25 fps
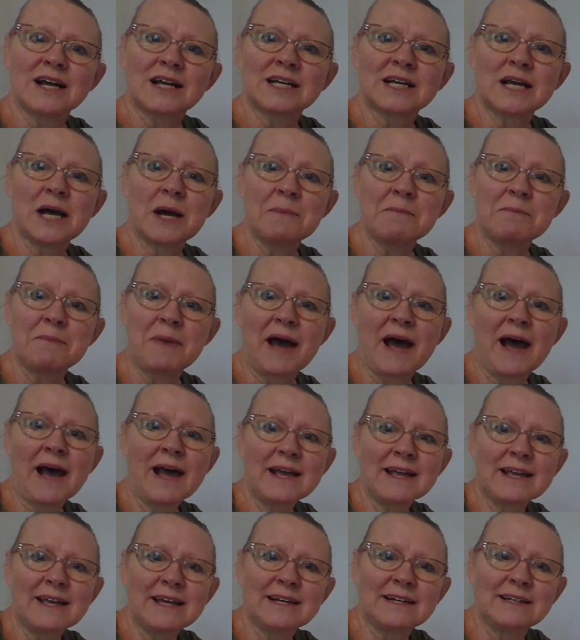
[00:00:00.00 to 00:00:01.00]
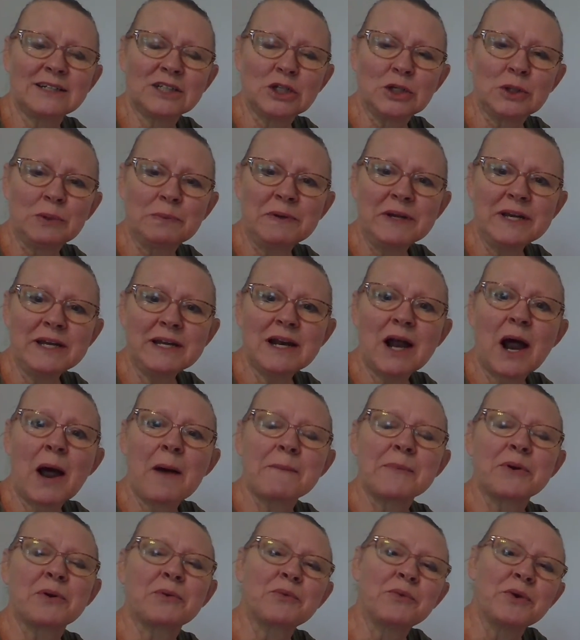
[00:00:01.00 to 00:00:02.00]
come back in a little bit.
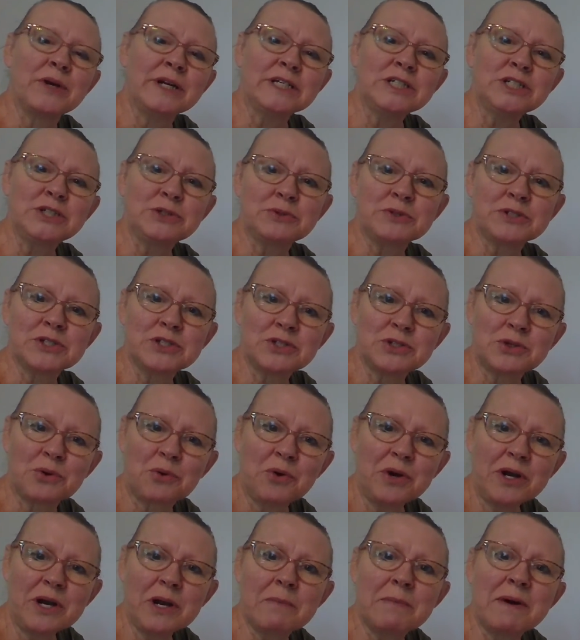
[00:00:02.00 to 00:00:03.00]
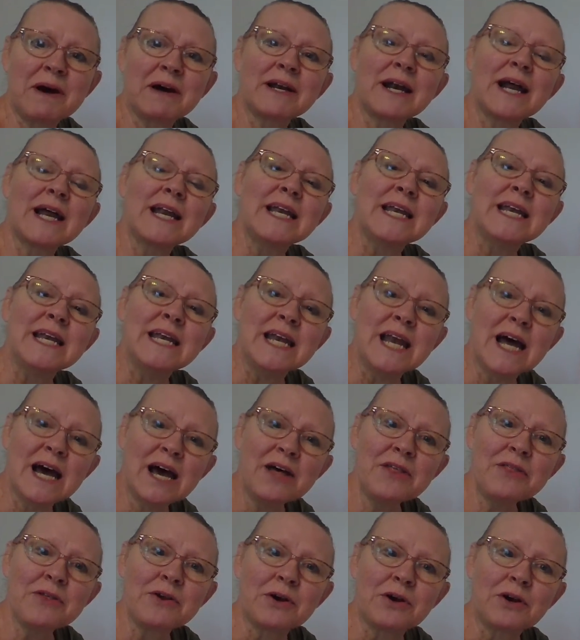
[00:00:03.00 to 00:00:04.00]
I'm going to read you a story about
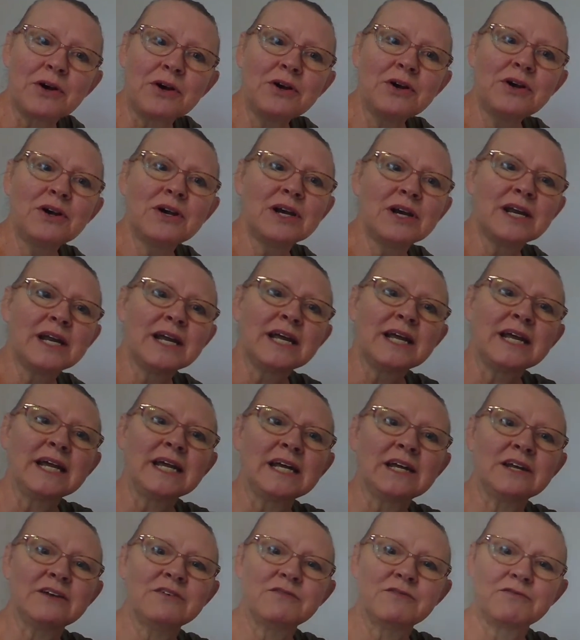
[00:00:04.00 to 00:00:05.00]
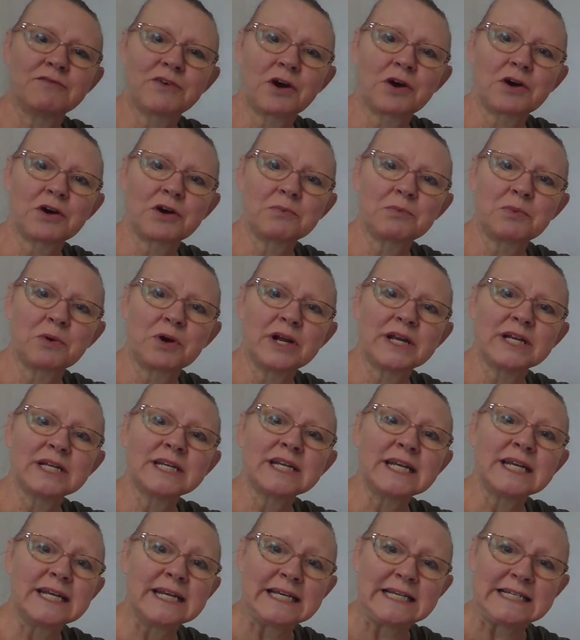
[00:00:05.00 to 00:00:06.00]
another invertebrate
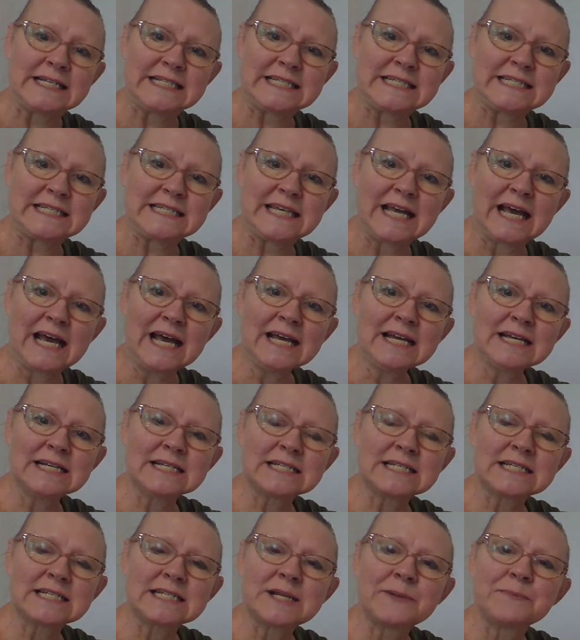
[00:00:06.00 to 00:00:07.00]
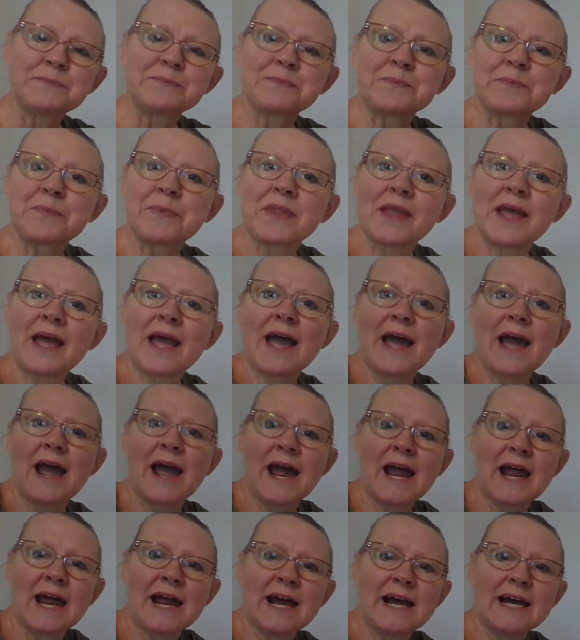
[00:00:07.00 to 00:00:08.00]
insect.
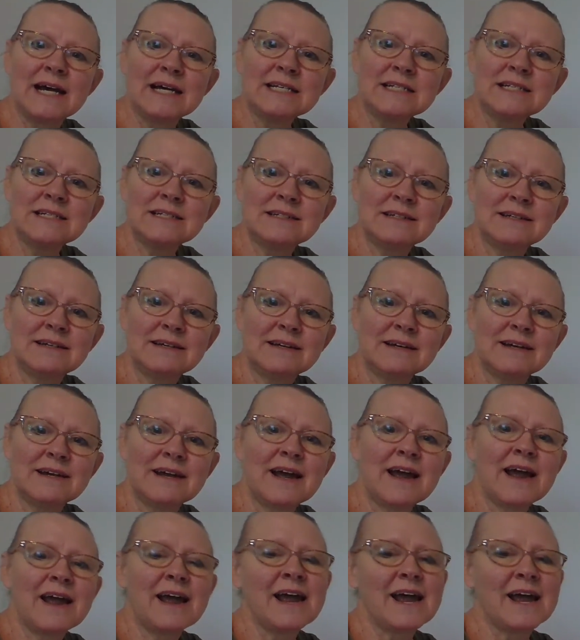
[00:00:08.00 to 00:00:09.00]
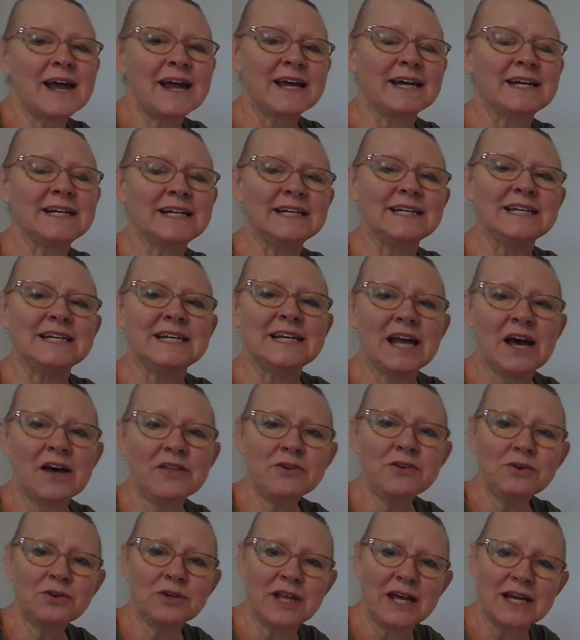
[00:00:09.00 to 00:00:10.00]
And in
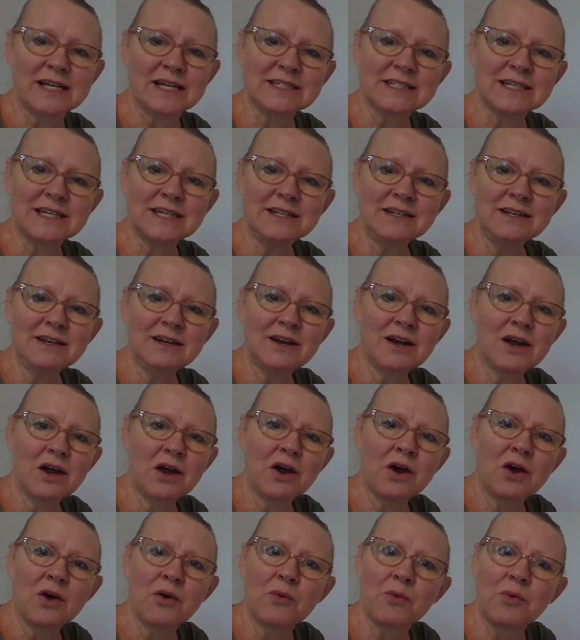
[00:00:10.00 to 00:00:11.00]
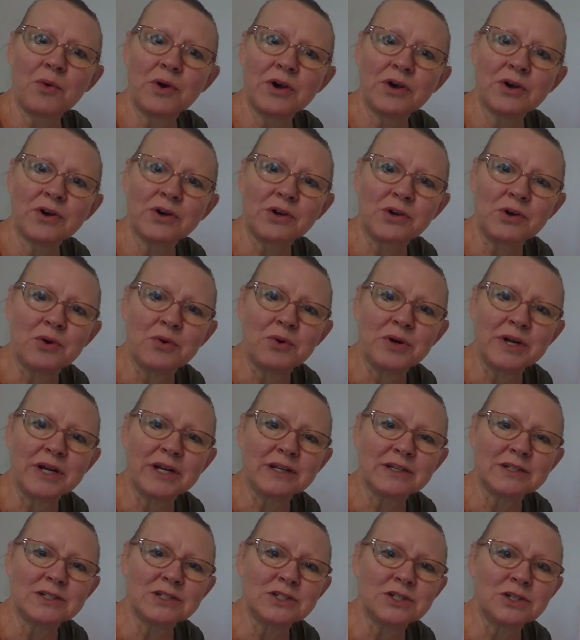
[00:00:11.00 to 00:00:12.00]
another lesson, we're
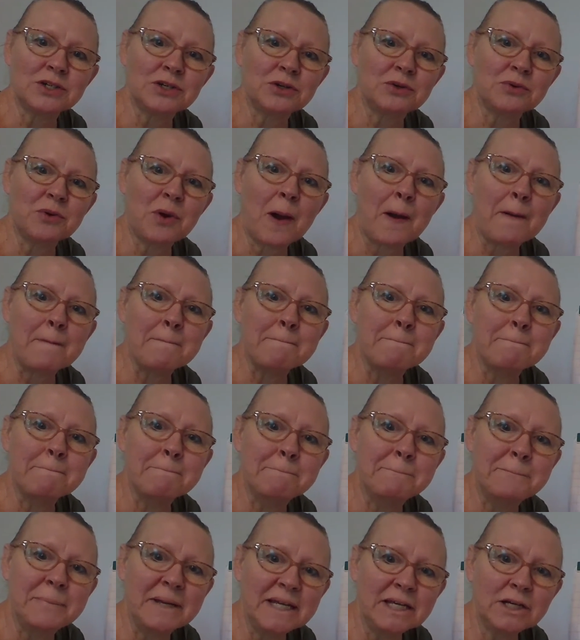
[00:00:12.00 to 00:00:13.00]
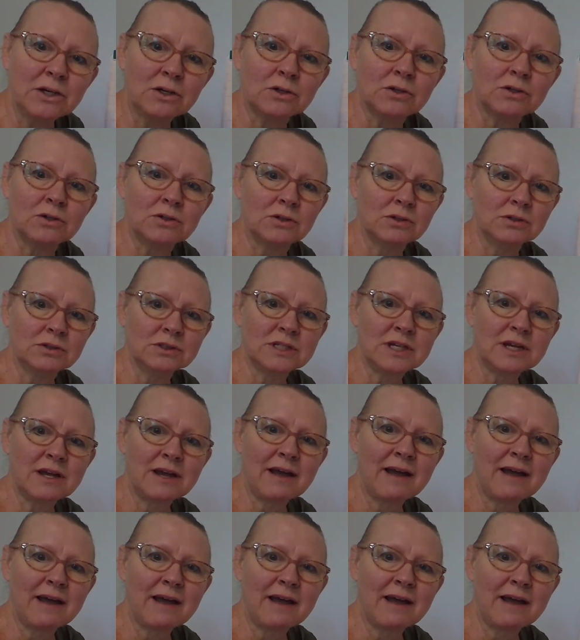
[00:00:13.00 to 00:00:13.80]
going to build